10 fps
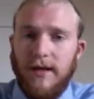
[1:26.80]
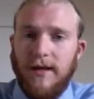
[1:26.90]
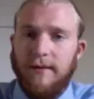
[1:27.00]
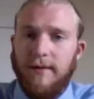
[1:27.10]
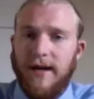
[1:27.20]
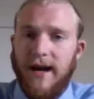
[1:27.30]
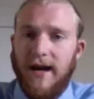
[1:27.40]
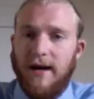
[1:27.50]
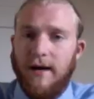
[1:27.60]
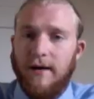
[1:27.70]
And by
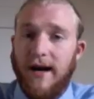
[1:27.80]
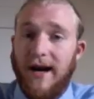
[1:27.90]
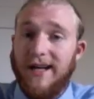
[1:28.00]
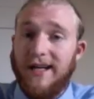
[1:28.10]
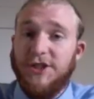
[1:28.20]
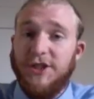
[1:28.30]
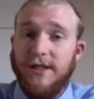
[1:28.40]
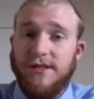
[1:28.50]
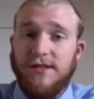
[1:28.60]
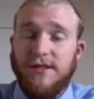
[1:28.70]
adding
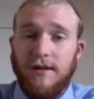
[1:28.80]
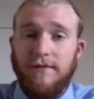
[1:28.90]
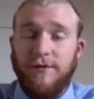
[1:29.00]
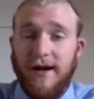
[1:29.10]
sheets of